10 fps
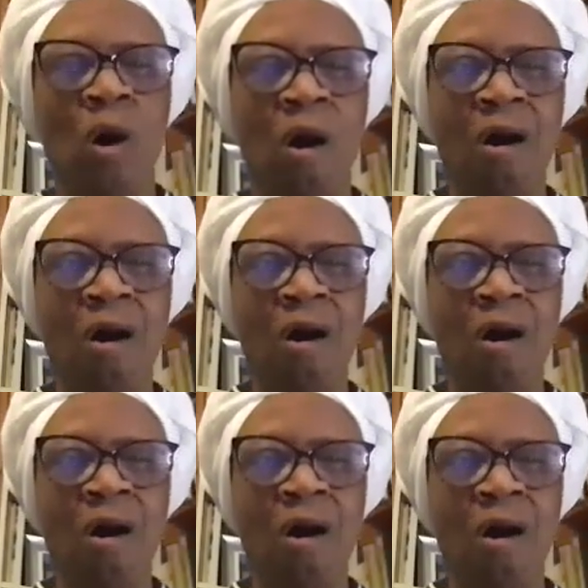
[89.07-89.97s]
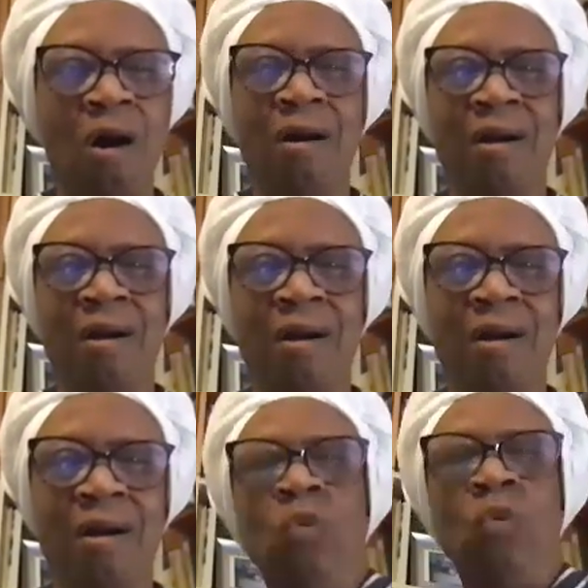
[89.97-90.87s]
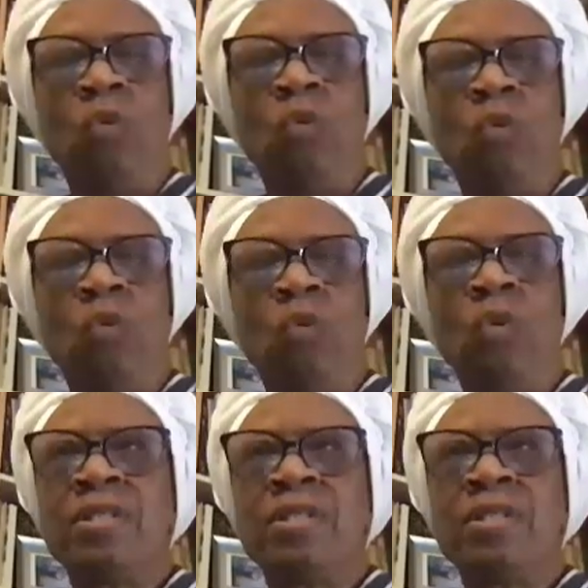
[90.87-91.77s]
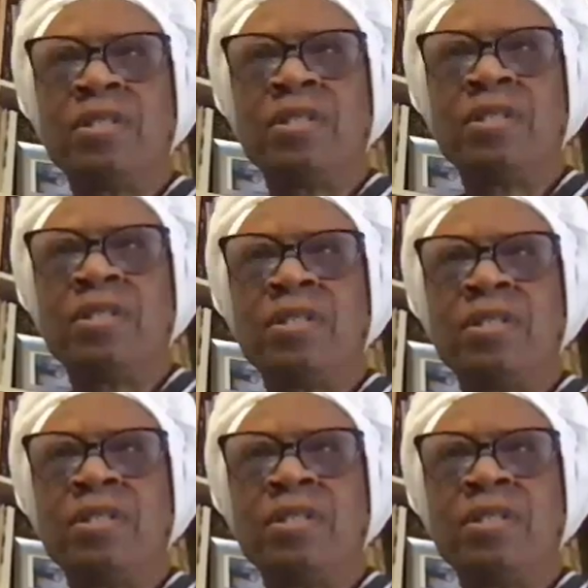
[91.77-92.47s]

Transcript: are. What's going on in your body?